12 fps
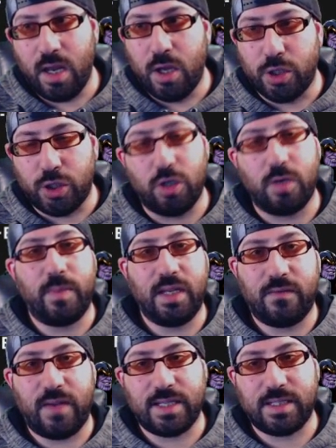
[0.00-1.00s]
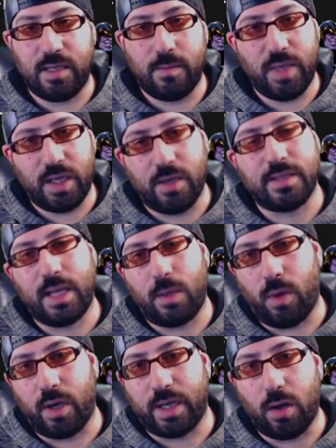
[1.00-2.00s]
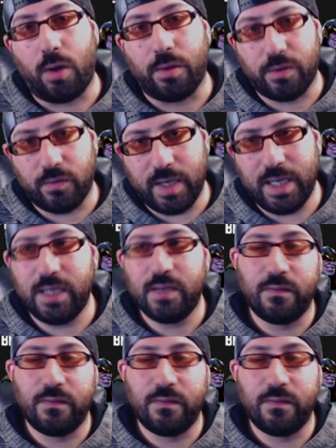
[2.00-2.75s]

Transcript: should be invested in because they work in all three